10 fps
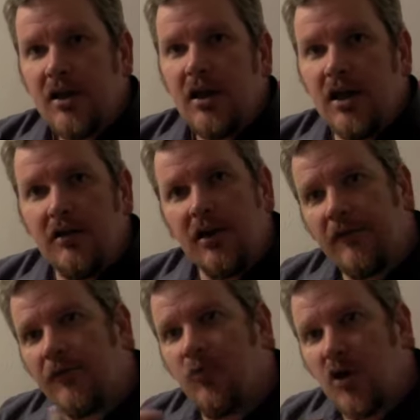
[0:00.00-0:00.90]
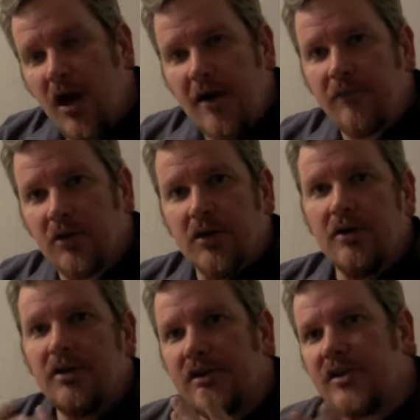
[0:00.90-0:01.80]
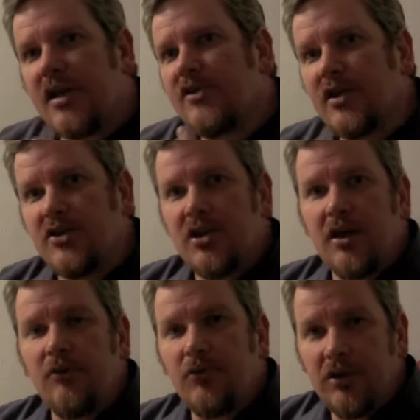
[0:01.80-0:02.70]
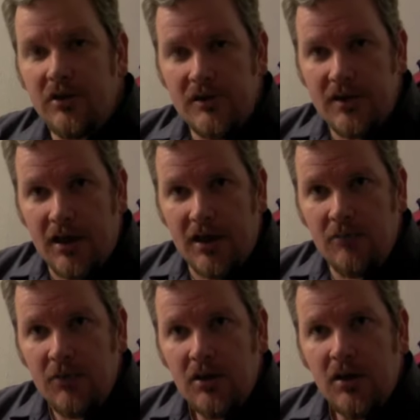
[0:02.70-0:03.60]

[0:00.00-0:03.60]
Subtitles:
And from what I've learned, it sounds like she had a really good time.